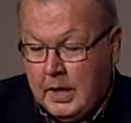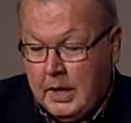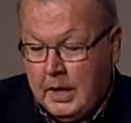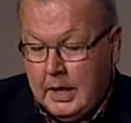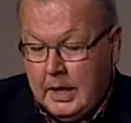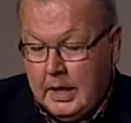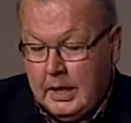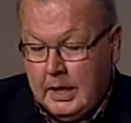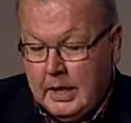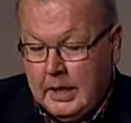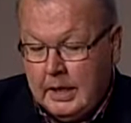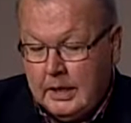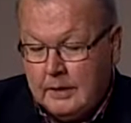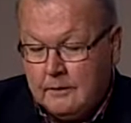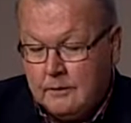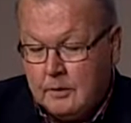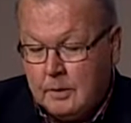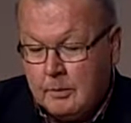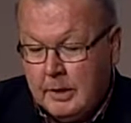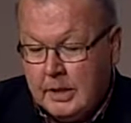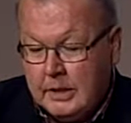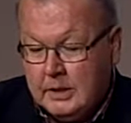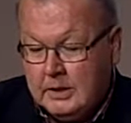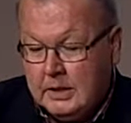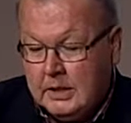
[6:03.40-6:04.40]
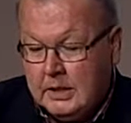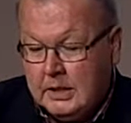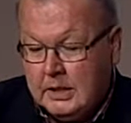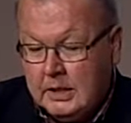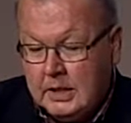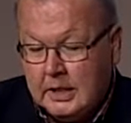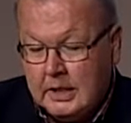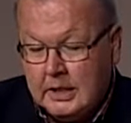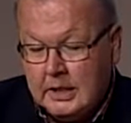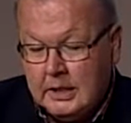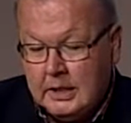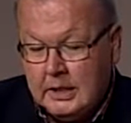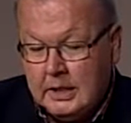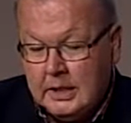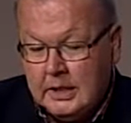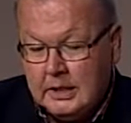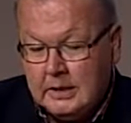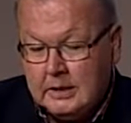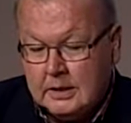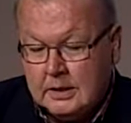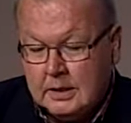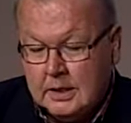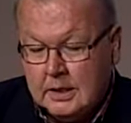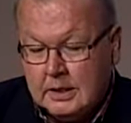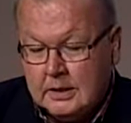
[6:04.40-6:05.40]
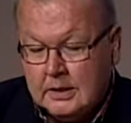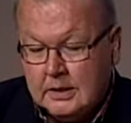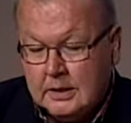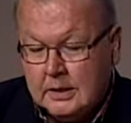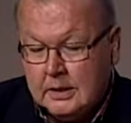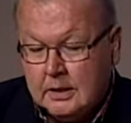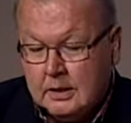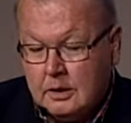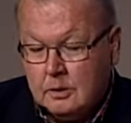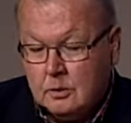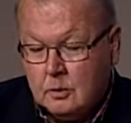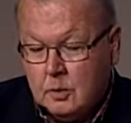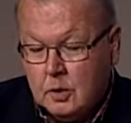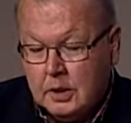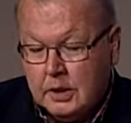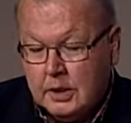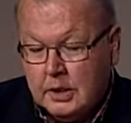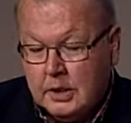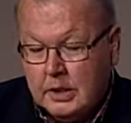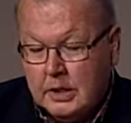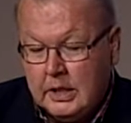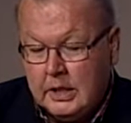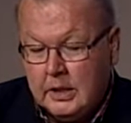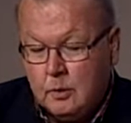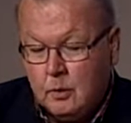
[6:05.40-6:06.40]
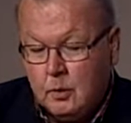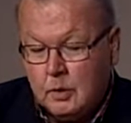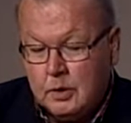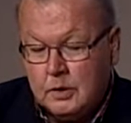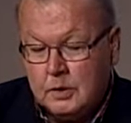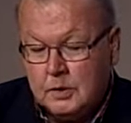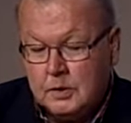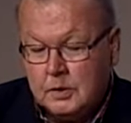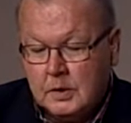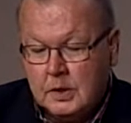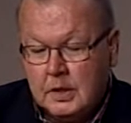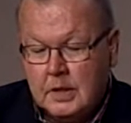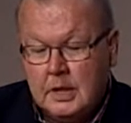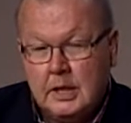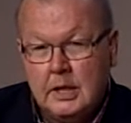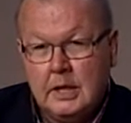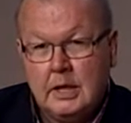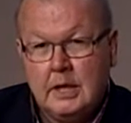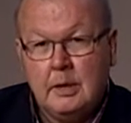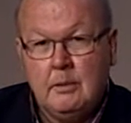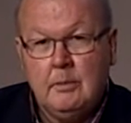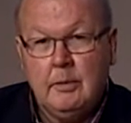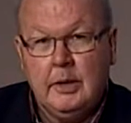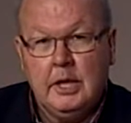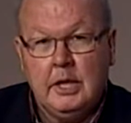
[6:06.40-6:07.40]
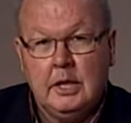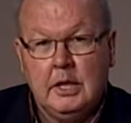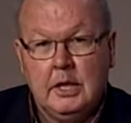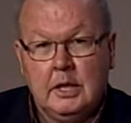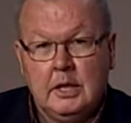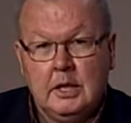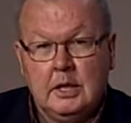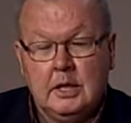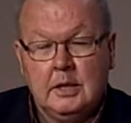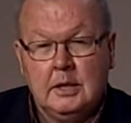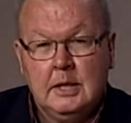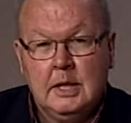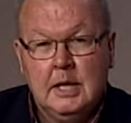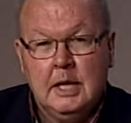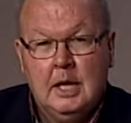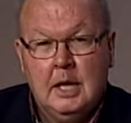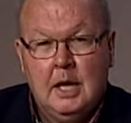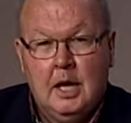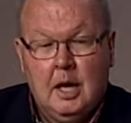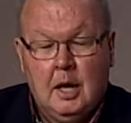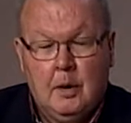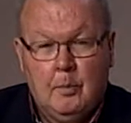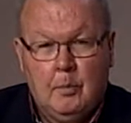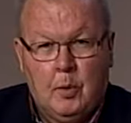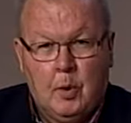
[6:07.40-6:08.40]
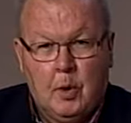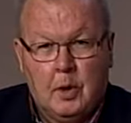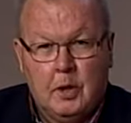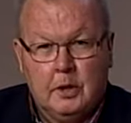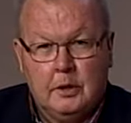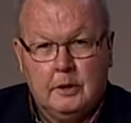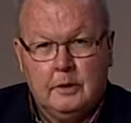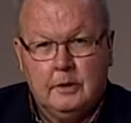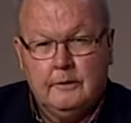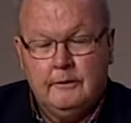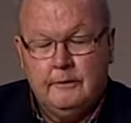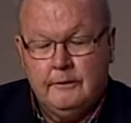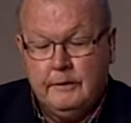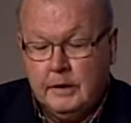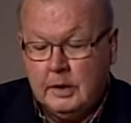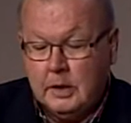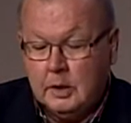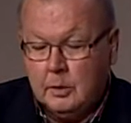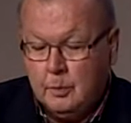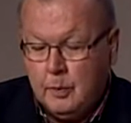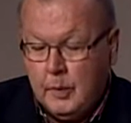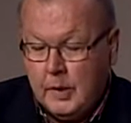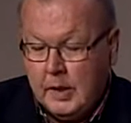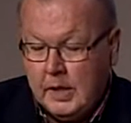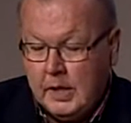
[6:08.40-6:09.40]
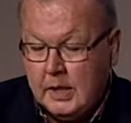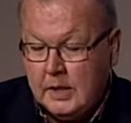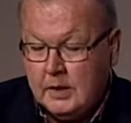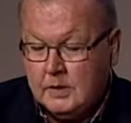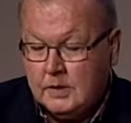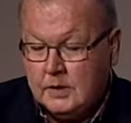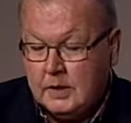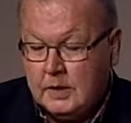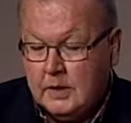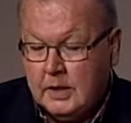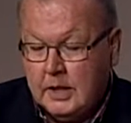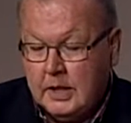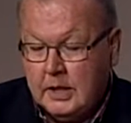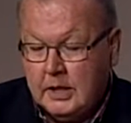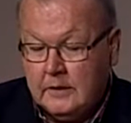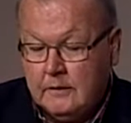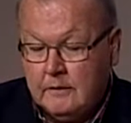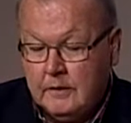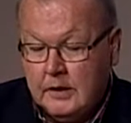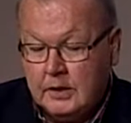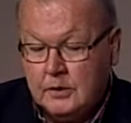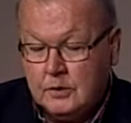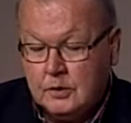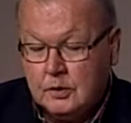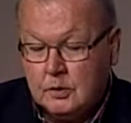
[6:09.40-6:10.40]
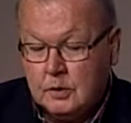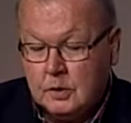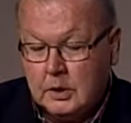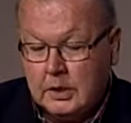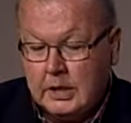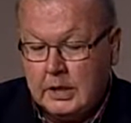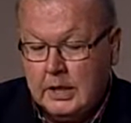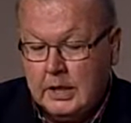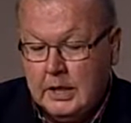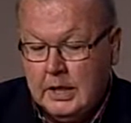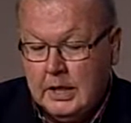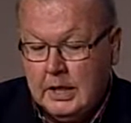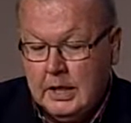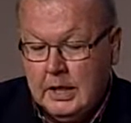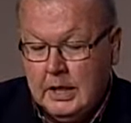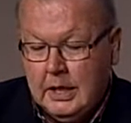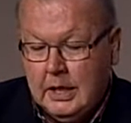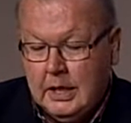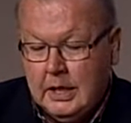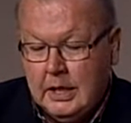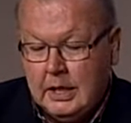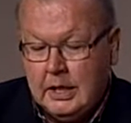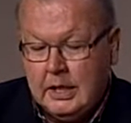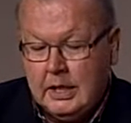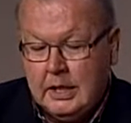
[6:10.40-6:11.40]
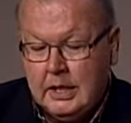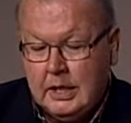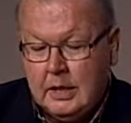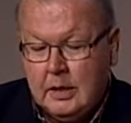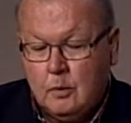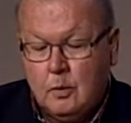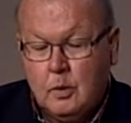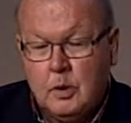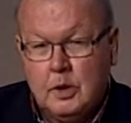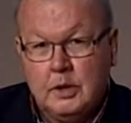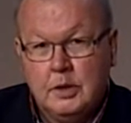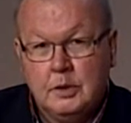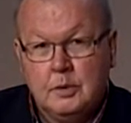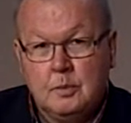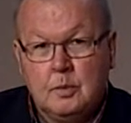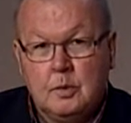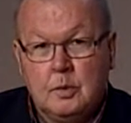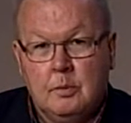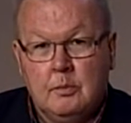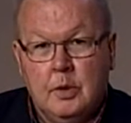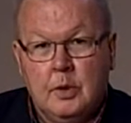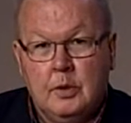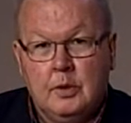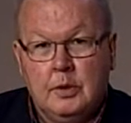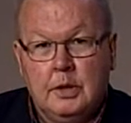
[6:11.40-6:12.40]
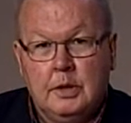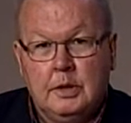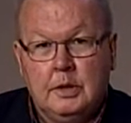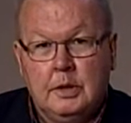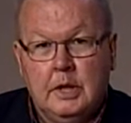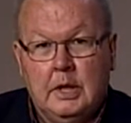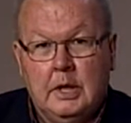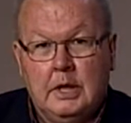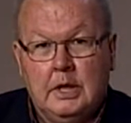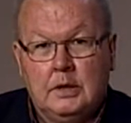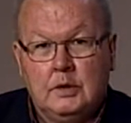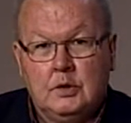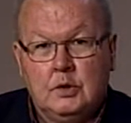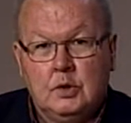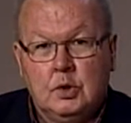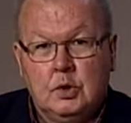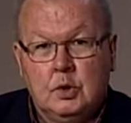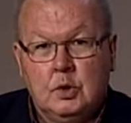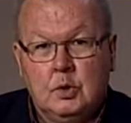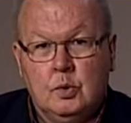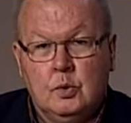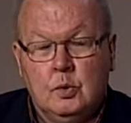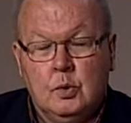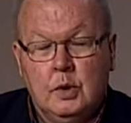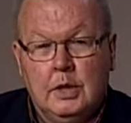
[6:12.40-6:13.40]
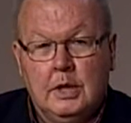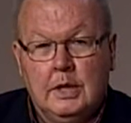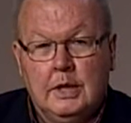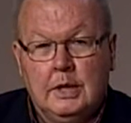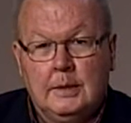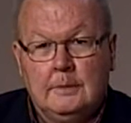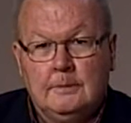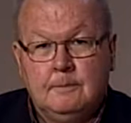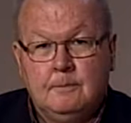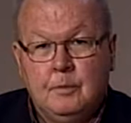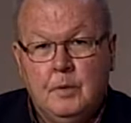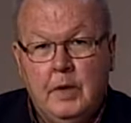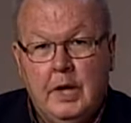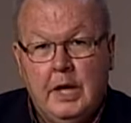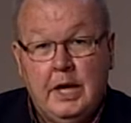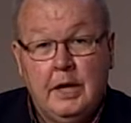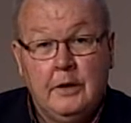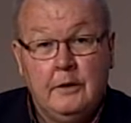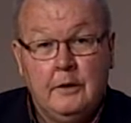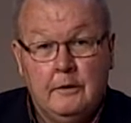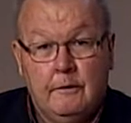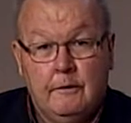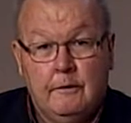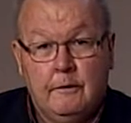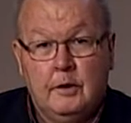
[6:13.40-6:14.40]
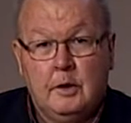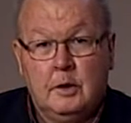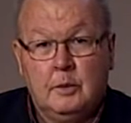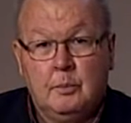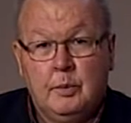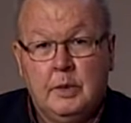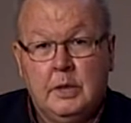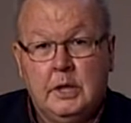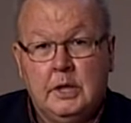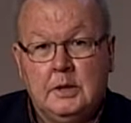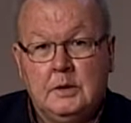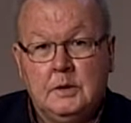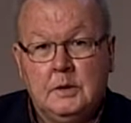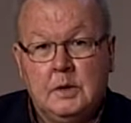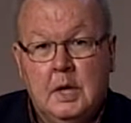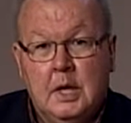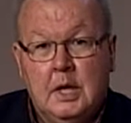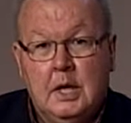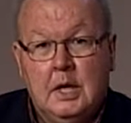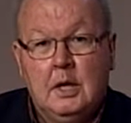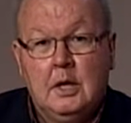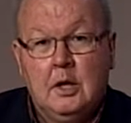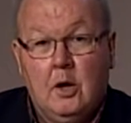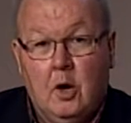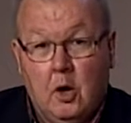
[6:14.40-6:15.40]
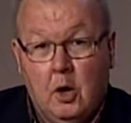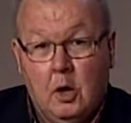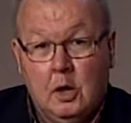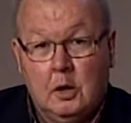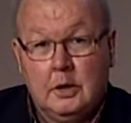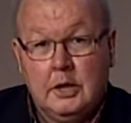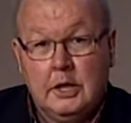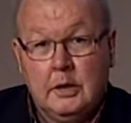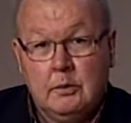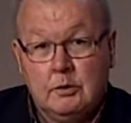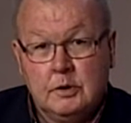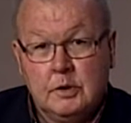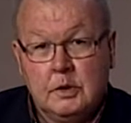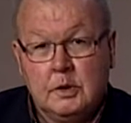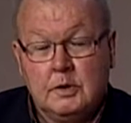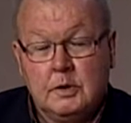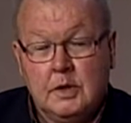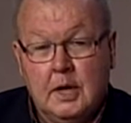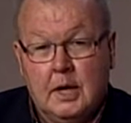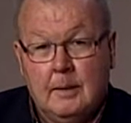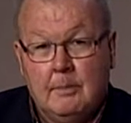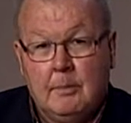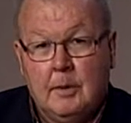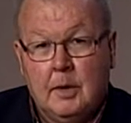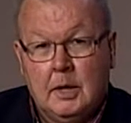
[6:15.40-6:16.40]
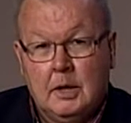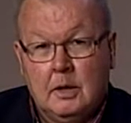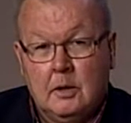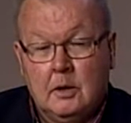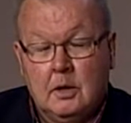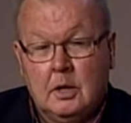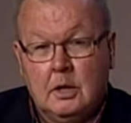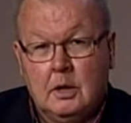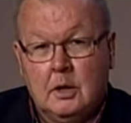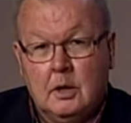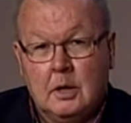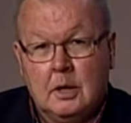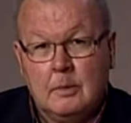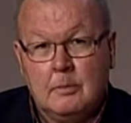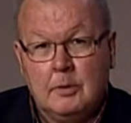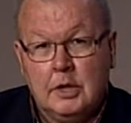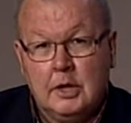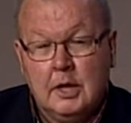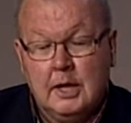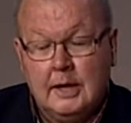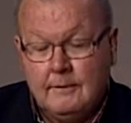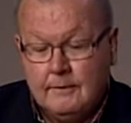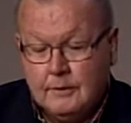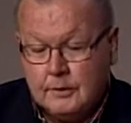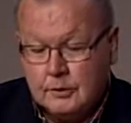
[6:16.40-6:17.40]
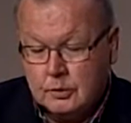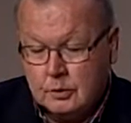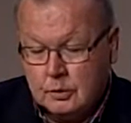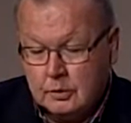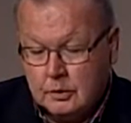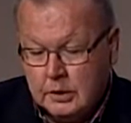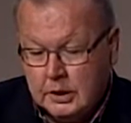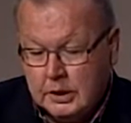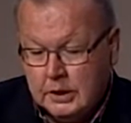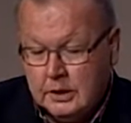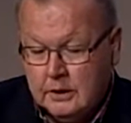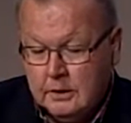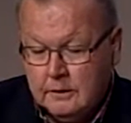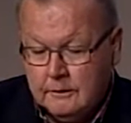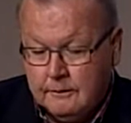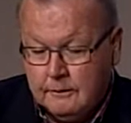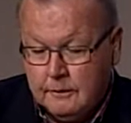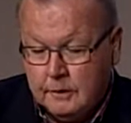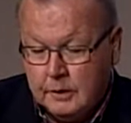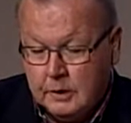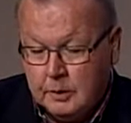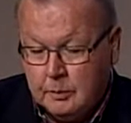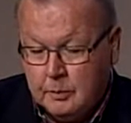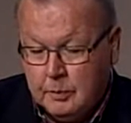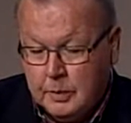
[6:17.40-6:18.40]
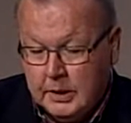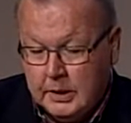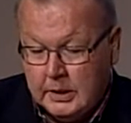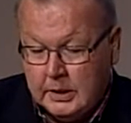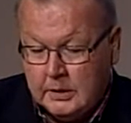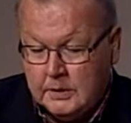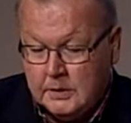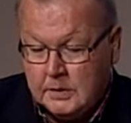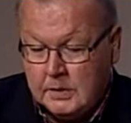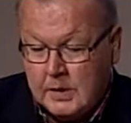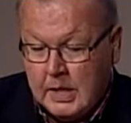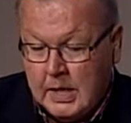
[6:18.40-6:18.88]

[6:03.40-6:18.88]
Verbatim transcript: and from 1899 to 1901 he was uh, commanding a, a, part of the Philippines and then eventually uh, he was promoted uh, to um, head the Philippines all he was the top army officer in the Philippines